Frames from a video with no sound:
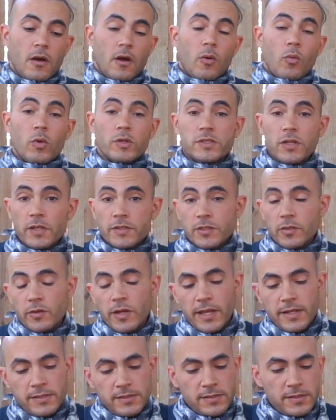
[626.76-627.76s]
What's also
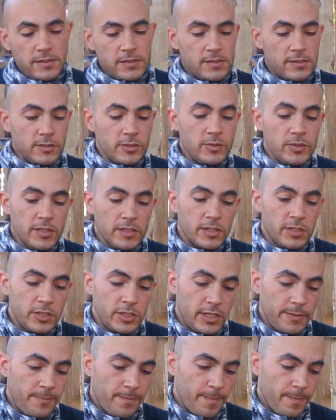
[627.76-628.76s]
nice is losing the
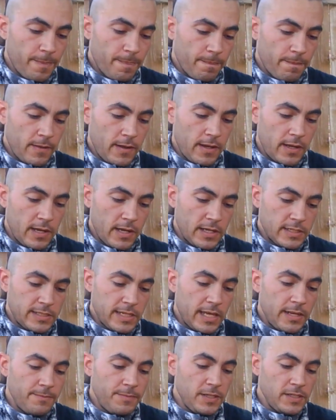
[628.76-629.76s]
ship to
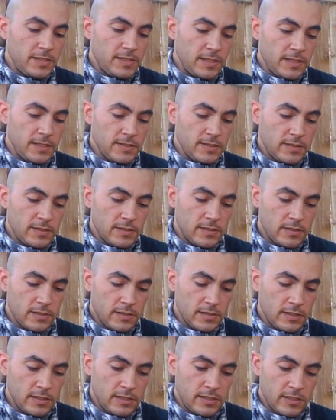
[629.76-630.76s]
NPCs.
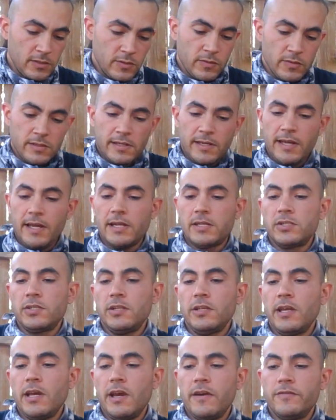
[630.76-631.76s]
You don't
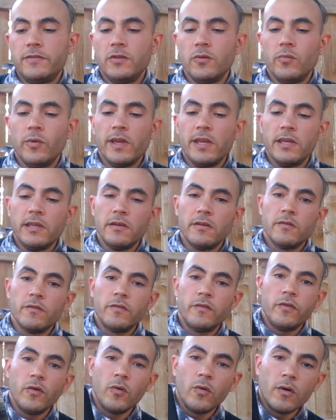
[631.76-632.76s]
actually have to wait
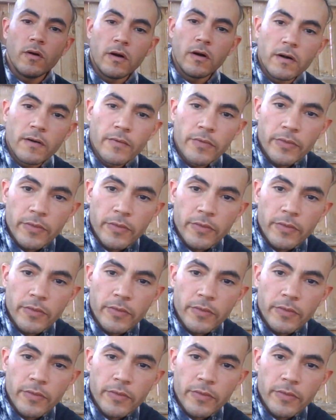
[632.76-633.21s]
for